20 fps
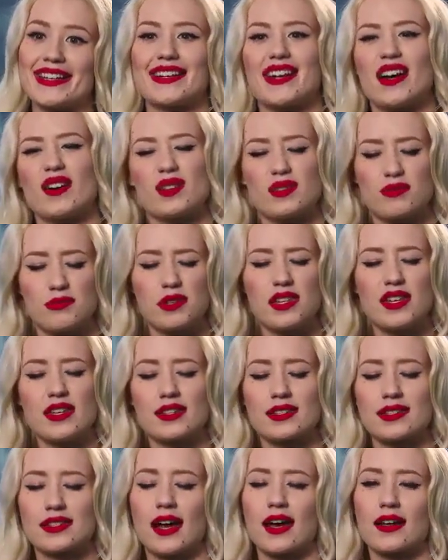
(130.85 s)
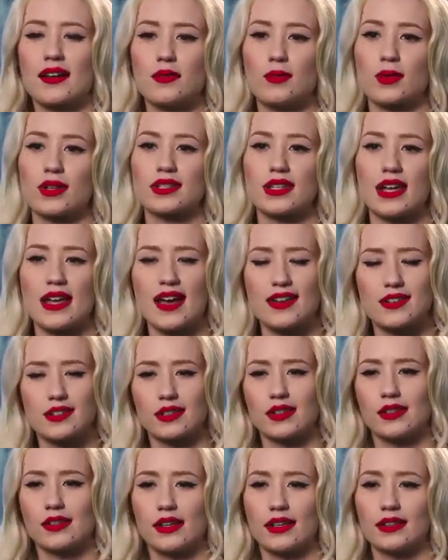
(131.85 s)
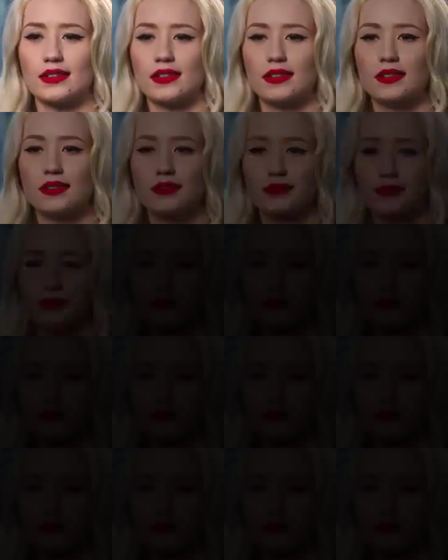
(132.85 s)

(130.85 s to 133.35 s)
and I was really excited once I actually landed.